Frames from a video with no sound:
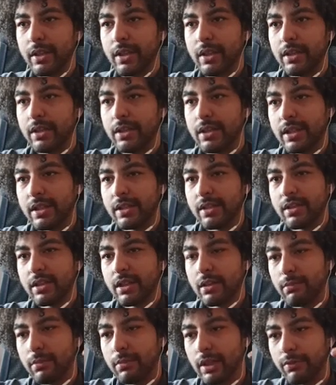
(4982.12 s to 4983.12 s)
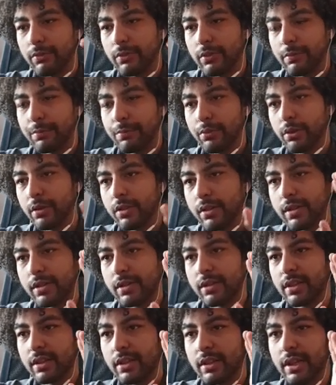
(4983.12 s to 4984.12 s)
there is some level of
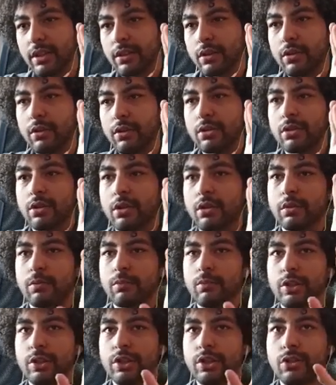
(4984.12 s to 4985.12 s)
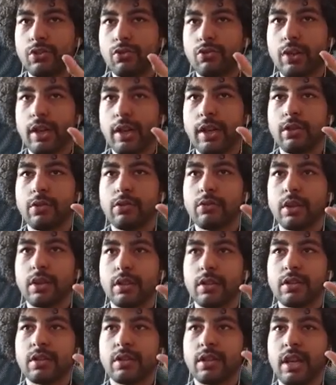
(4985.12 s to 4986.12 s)
processing that goes on, which is trying to
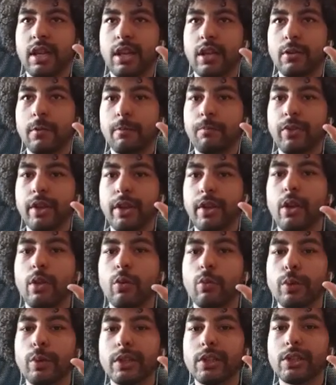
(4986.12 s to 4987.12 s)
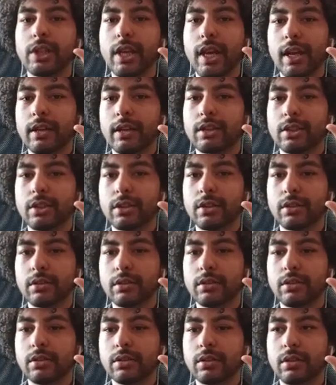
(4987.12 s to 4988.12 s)
understand which action
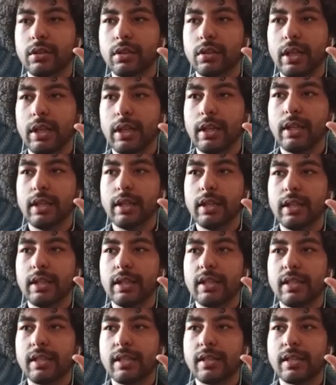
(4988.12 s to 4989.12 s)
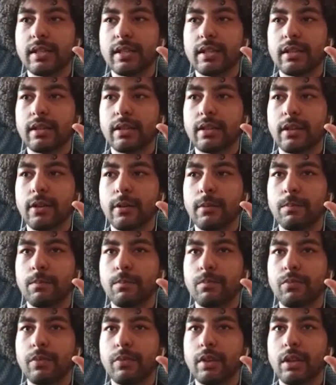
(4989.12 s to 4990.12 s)
is
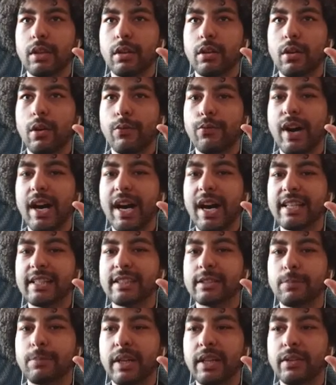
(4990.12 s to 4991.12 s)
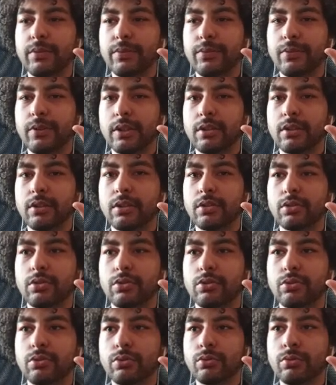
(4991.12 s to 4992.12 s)
of highest benefit
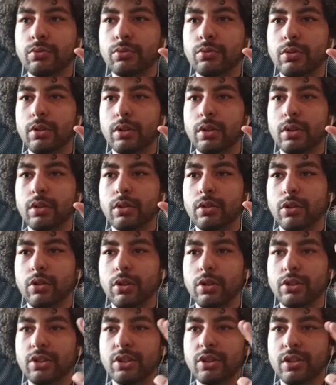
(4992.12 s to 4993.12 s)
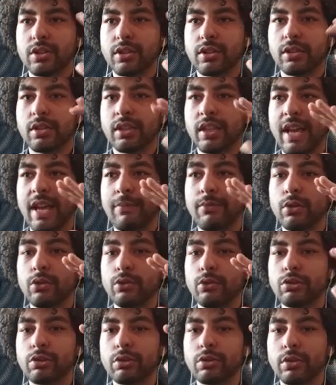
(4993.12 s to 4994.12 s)
to conscious, the
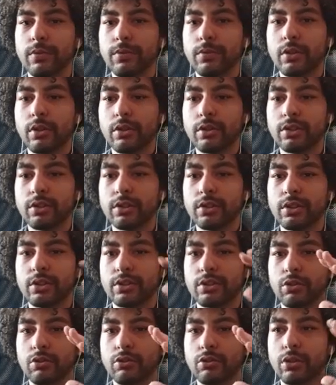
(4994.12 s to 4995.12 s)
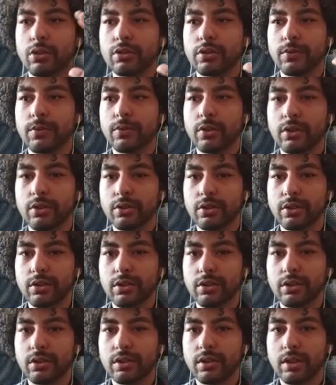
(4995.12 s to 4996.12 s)
evolution of consciousness, the growth of
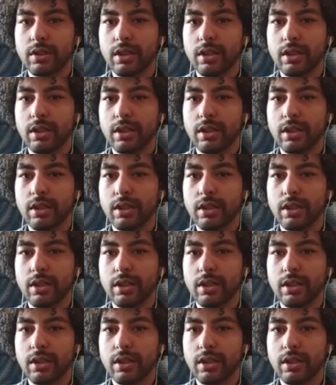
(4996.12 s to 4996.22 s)
consciousness,